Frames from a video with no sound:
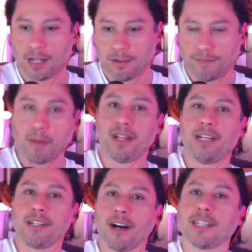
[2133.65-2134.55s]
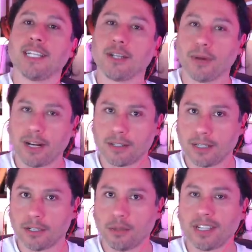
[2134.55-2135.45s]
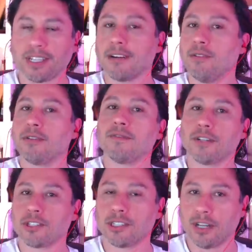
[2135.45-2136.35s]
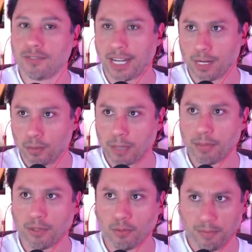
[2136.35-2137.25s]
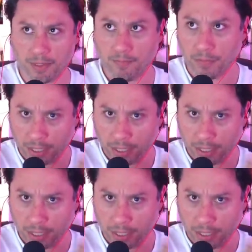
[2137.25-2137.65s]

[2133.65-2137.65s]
feminine content creators here doing their own version of like a red-pilled woman.